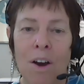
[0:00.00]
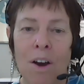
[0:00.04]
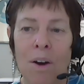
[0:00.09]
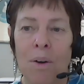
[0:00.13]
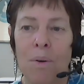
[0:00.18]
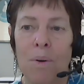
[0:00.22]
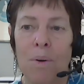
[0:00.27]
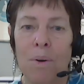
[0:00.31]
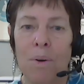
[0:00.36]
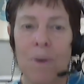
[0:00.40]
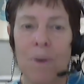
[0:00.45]

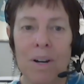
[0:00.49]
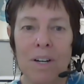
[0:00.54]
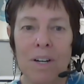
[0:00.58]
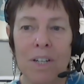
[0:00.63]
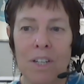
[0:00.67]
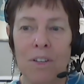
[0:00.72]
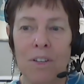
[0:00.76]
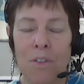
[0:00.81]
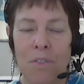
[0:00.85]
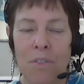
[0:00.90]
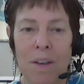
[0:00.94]
Or
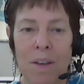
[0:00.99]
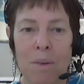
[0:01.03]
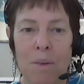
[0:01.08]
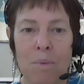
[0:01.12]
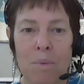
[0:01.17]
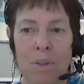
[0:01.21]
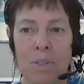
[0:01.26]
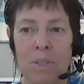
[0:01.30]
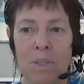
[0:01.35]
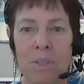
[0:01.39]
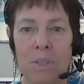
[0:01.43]
you think,
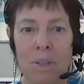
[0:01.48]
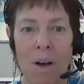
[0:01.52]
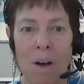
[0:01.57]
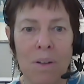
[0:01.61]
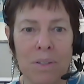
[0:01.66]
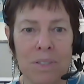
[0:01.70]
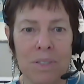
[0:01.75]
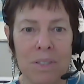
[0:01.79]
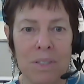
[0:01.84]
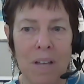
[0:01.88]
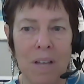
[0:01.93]
well,
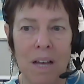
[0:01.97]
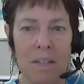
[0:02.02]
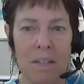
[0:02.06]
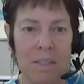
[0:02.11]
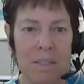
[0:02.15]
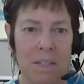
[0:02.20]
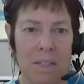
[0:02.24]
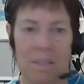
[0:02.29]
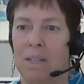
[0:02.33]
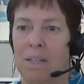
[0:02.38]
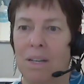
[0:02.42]
salsa
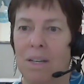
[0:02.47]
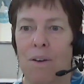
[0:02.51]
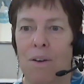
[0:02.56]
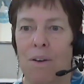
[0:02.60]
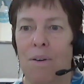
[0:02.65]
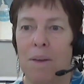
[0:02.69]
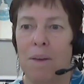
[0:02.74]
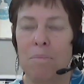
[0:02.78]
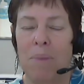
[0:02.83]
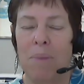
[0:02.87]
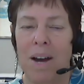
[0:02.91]
doesn't go
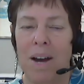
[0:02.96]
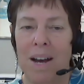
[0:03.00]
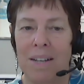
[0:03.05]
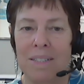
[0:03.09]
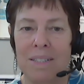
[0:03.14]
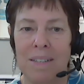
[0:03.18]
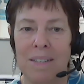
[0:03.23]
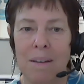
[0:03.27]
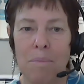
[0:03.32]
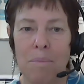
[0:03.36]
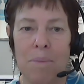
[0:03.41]
on
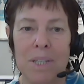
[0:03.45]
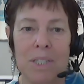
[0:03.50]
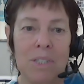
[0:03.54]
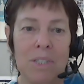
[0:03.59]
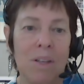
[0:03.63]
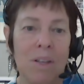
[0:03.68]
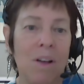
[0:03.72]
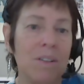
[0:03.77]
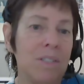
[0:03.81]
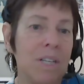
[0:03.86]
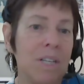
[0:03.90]
pasta, but
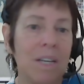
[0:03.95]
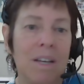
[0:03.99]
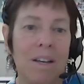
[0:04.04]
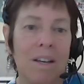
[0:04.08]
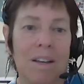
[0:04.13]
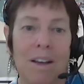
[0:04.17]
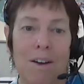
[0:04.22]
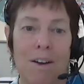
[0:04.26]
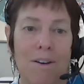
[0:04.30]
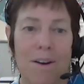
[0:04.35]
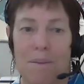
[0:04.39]
salsa
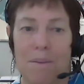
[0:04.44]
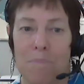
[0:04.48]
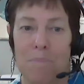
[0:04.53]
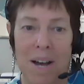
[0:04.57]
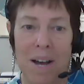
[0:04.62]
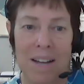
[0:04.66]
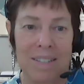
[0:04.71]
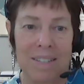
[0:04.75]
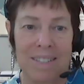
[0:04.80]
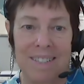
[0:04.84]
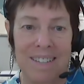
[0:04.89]
could go on
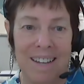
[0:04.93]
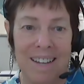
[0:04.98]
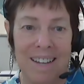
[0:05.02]
pasta.